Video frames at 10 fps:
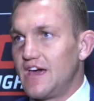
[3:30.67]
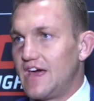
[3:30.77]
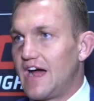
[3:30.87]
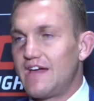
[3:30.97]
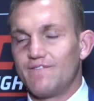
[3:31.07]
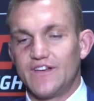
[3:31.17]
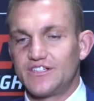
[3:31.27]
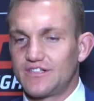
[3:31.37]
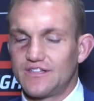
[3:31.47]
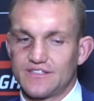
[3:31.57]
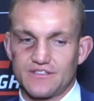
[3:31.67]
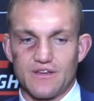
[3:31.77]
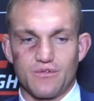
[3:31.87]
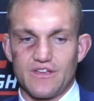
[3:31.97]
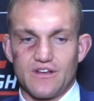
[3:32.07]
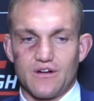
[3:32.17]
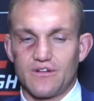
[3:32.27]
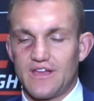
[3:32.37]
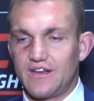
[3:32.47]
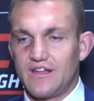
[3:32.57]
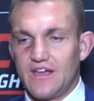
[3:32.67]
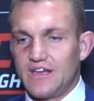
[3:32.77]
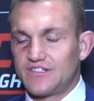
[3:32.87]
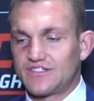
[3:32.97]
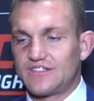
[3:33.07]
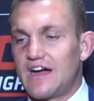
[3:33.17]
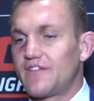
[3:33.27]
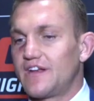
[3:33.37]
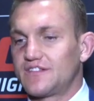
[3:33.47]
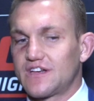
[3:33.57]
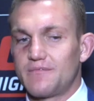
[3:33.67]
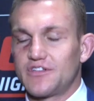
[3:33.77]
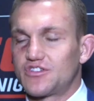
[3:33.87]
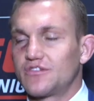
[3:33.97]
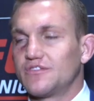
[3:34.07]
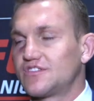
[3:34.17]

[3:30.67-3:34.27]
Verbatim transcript: and I envision this, you know, and just now that it's coming true,